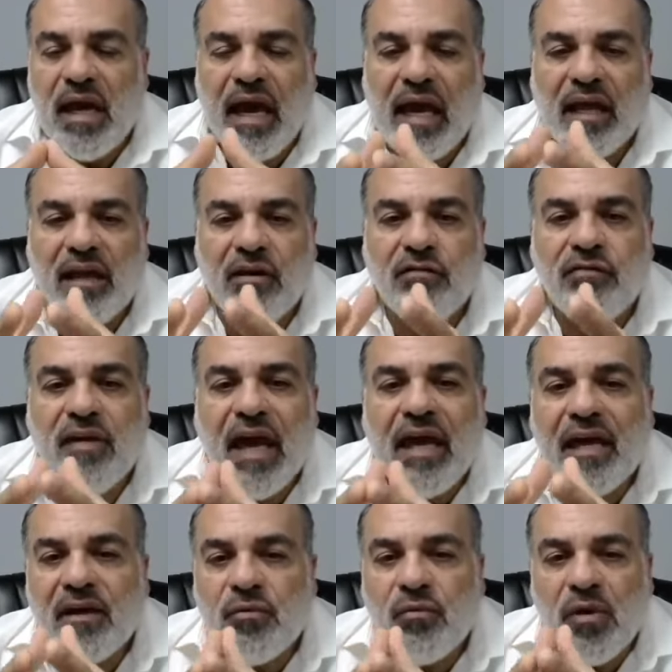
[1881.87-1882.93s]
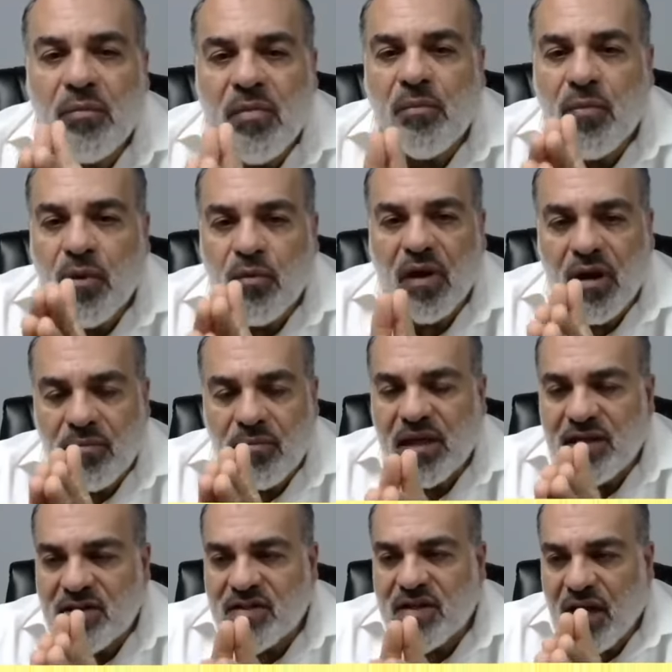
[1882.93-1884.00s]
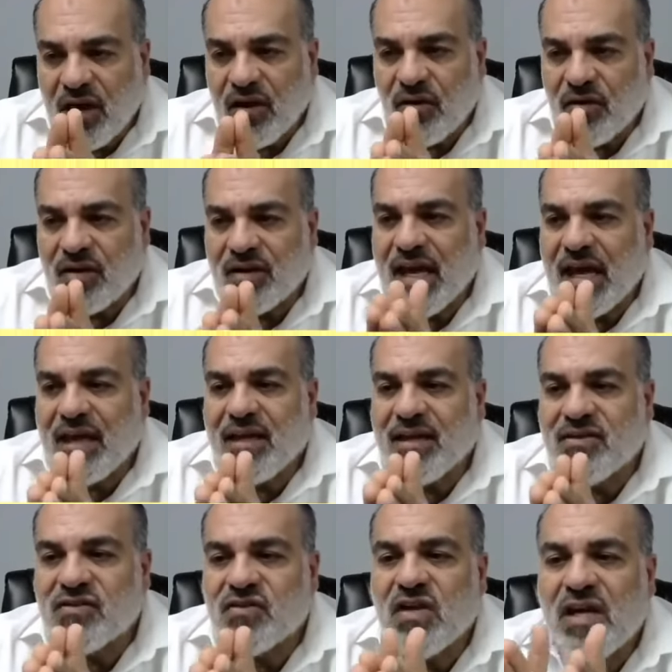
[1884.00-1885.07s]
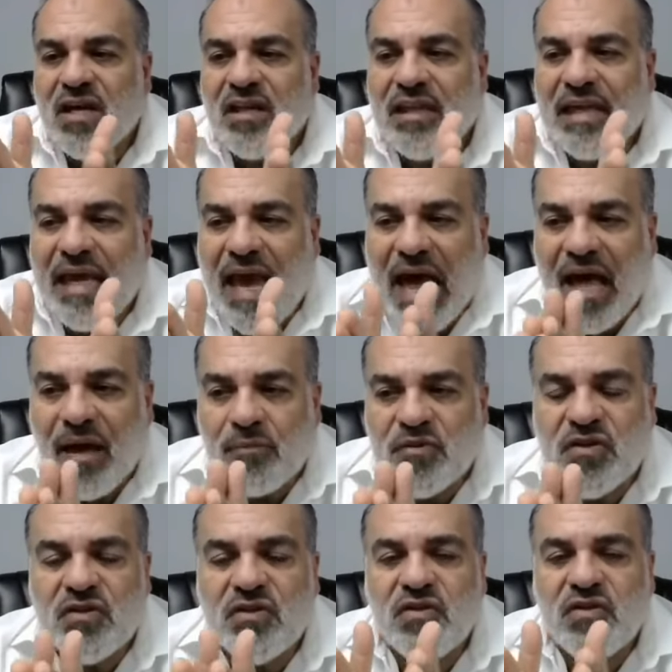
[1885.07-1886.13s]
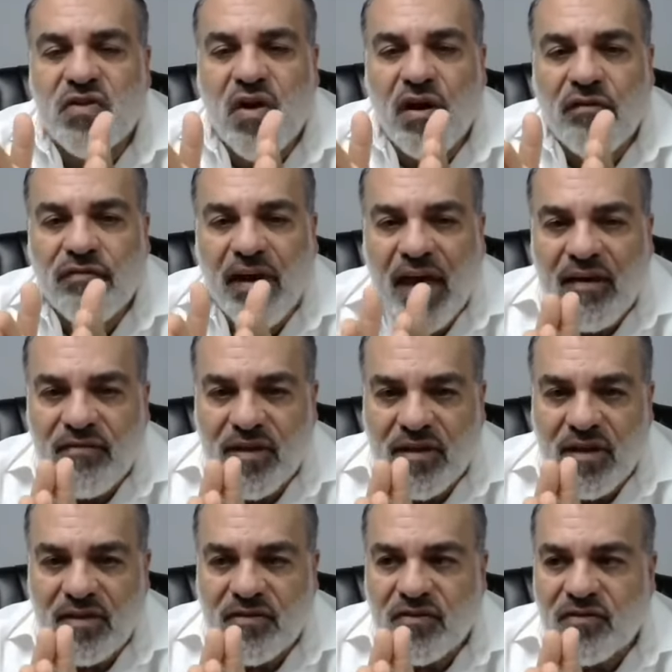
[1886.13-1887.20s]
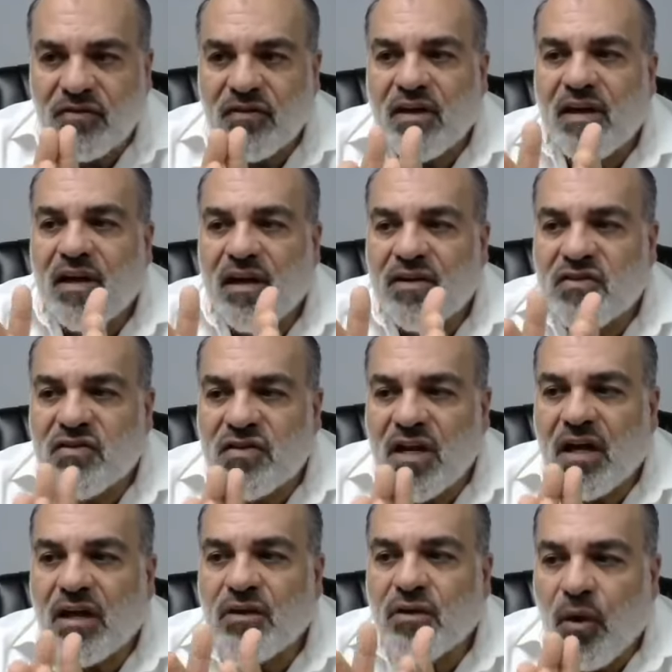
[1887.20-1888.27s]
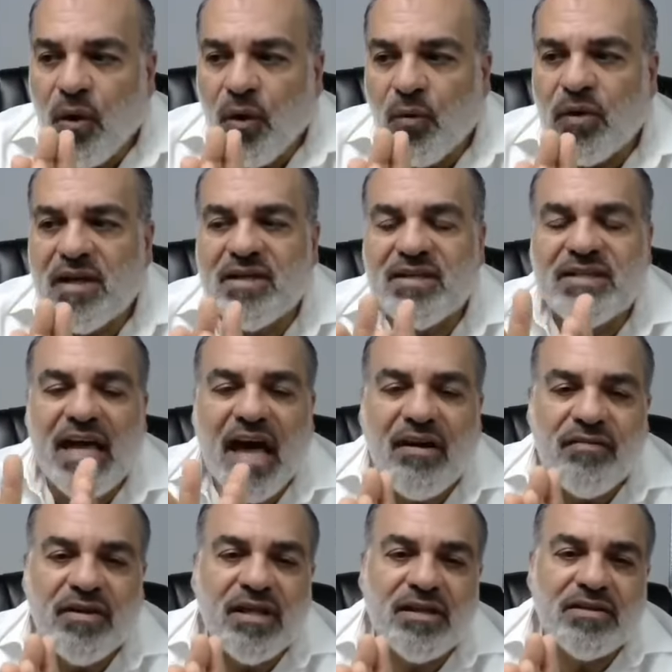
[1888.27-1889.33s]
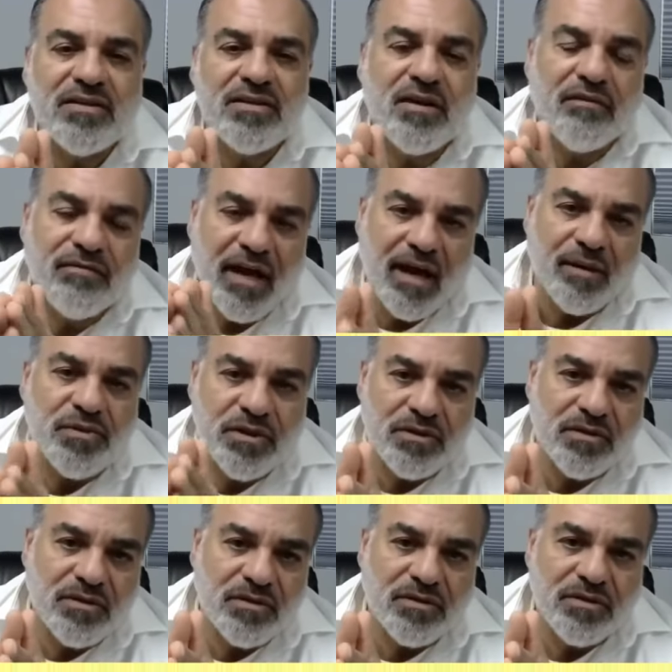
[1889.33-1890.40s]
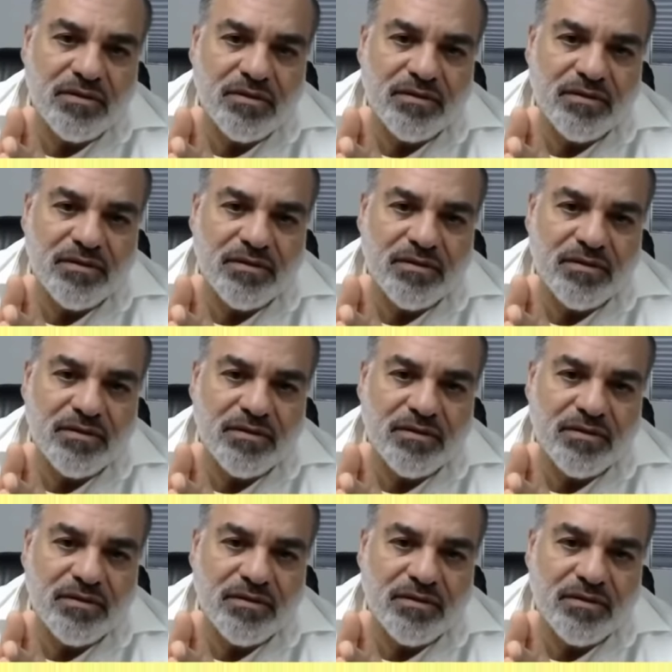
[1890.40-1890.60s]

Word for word: And if they can remember what I'm going to say here, and that is, the absence of evidence is not always evidence of absence.